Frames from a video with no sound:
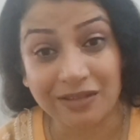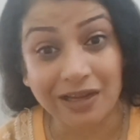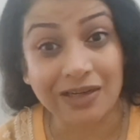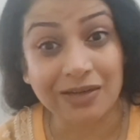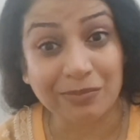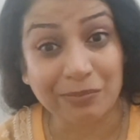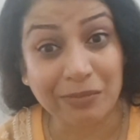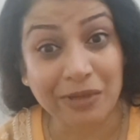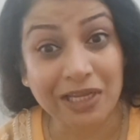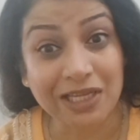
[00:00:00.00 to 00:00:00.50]

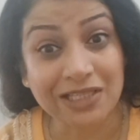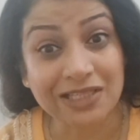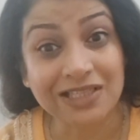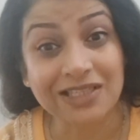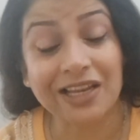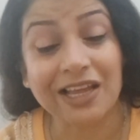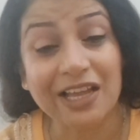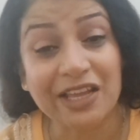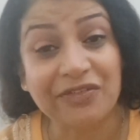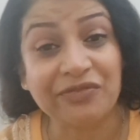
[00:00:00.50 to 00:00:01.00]
that makes
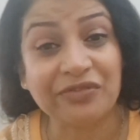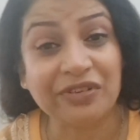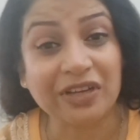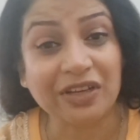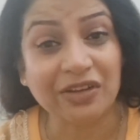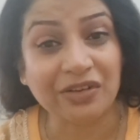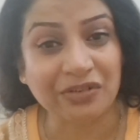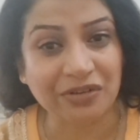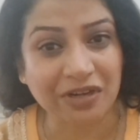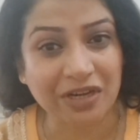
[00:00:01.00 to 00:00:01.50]
life
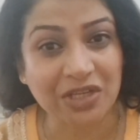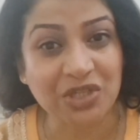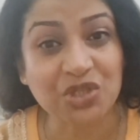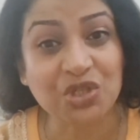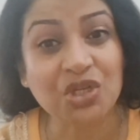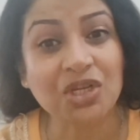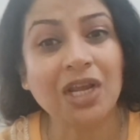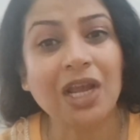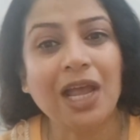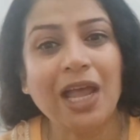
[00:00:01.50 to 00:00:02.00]

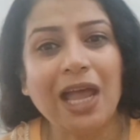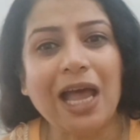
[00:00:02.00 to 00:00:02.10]
rich